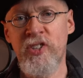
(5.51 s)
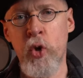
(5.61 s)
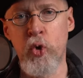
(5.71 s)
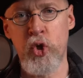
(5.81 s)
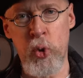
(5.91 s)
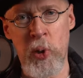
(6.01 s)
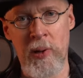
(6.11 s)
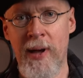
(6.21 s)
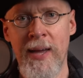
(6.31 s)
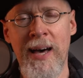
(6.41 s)
Social.
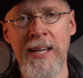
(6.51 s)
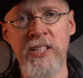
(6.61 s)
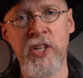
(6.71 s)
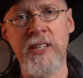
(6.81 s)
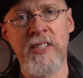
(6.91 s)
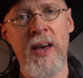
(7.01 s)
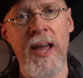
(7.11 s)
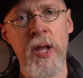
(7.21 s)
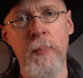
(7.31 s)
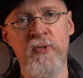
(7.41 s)
I, I just
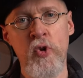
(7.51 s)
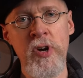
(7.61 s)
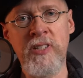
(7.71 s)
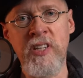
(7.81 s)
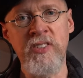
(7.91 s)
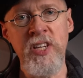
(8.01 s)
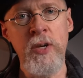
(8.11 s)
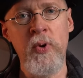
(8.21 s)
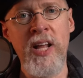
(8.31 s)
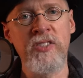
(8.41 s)
signed up for it to see
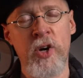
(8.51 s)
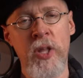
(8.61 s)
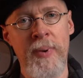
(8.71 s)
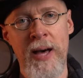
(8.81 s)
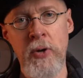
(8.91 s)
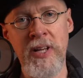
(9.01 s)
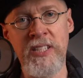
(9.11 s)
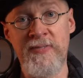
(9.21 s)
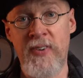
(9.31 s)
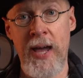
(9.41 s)
what it's all about.
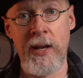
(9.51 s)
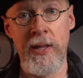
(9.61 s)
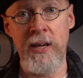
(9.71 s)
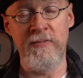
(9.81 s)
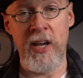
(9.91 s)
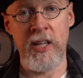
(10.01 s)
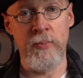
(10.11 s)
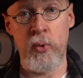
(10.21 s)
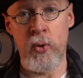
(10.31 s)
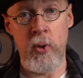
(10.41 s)
It's finally
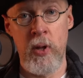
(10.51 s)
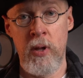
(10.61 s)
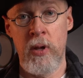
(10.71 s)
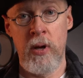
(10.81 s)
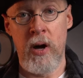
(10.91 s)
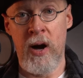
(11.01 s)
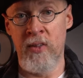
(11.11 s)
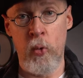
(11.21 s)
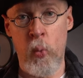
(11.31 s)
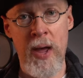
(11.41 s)
available
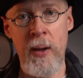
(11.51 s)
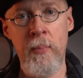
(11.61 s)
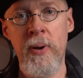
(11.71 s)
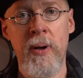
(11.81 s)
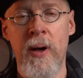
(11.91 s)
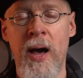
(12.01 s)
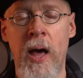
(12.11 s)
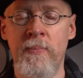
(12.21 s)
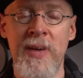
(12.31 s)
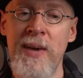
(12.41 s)
on the web.
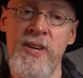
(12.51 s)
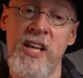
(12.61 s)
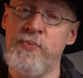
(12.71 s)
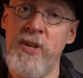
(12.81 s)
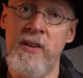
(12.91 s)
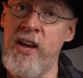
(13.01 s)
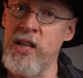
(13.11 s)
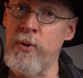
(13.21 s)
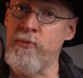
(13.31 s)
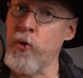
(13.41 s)
I, maybe it's been
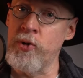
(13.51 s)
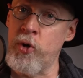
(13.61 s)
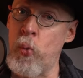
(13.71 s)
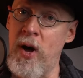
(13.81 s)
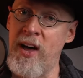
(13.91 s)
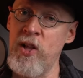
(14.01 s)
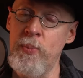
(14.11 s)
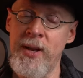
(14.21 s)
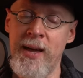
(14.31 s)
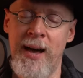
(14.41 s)
available for a little while,
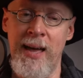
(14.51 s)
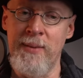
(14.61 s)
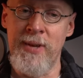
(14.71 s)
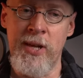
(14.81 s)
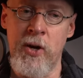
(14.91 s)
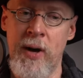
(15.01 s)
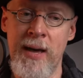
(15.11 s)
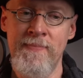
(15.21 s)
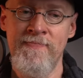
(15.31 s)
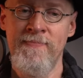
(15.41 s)
but I, I, you know,
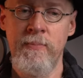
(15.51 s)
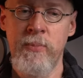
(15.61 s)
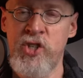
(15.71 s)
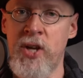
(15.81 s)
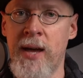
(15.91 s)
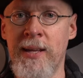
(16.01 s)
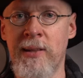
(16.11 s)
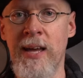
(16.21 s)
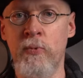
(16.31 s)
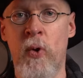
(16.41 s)
I check it
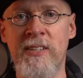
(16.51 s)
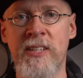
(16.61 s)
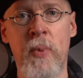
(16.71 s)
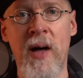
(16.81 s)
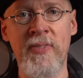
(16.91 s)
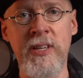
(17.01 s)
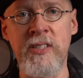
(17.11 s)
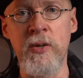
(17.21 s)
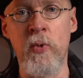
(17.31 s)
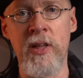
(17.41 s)
like once a month to
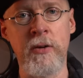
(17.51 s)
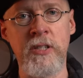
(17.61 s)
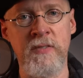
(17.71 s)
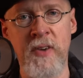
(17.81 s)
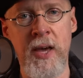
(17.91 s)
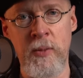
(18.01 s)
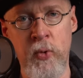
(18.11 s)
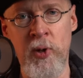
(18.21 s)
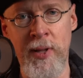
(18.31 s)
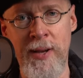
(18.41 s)
see whether it's
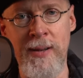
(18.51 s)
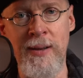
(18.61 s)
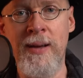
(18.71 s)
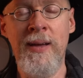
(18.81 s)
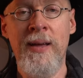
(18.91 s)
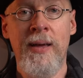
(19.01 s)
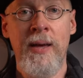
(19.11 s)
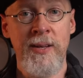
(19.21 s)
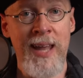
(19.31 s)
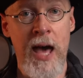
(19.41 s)
available, and uh,
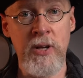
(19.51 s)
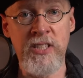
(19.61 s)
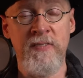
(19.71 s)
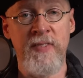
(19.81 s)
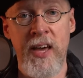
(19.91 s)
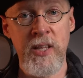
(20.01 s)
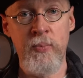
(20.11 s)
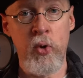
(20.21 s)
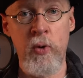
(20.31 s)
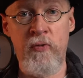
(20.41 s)
now it's
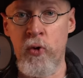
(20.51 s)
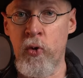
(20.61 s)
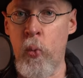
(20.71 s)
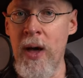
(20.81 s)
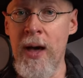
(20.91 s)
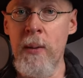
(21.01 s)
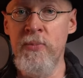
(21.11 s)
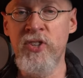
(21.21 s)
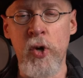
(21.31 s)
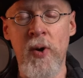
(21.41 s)
available for the
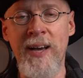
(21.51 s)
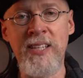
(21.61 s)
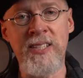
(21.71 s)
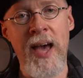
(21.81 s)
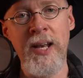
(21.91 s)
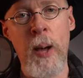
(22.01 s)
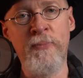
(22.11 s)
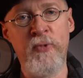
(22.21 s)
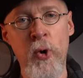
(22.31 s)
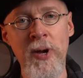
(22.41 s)
web. So I signed
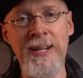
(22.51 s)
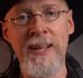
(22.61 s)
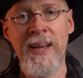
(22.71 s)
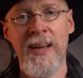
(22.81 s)
up for it,